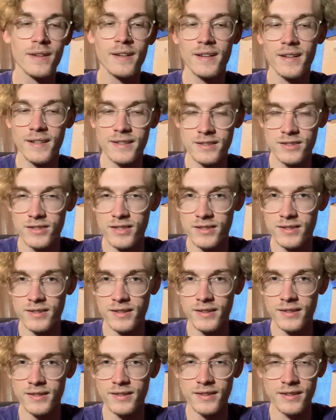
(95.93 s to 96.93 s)

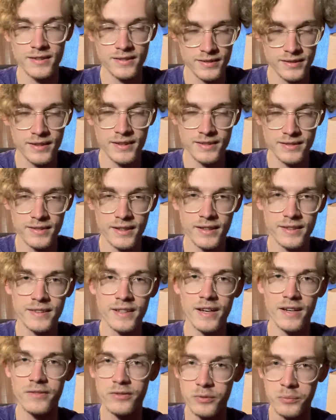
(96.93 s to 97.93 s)
It's like
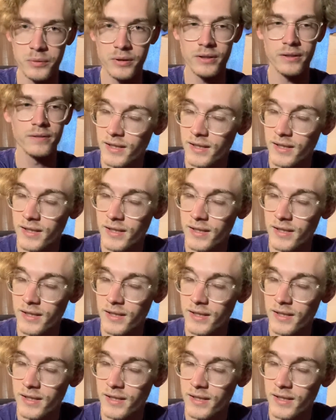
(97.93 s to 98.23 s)
that for me.